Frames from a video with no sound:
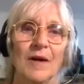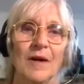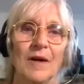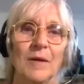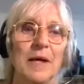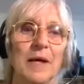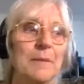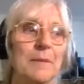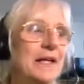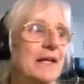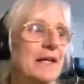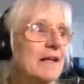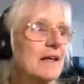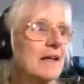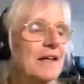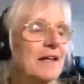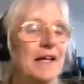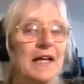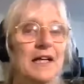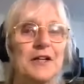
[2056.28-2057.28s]
Or maybe
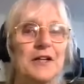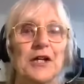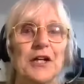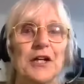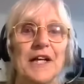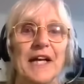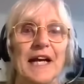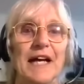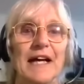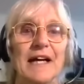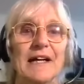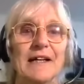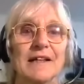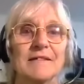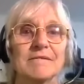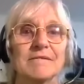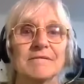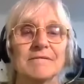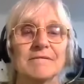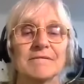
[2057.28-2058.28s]
they're not
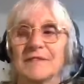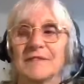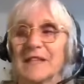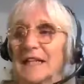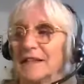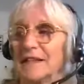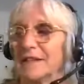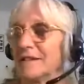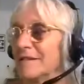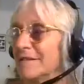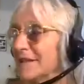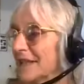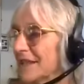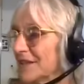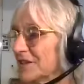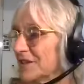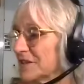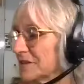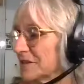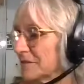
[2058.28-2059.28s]
there. Then
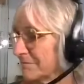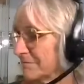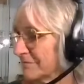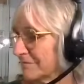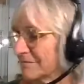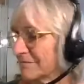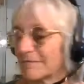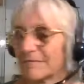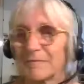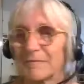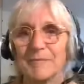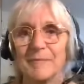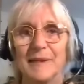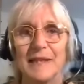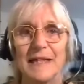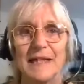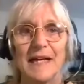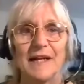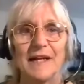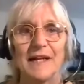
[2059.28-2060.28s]
there's
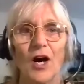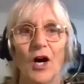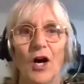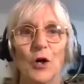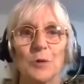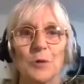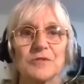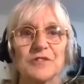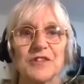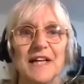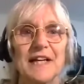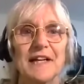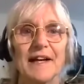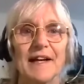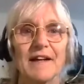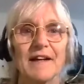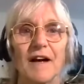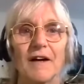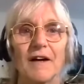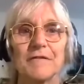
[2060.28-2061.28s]
being at home
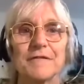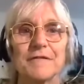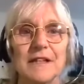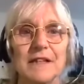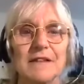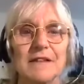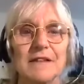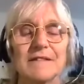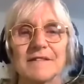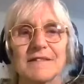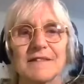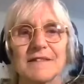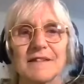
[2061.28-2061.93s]
drinking coffee.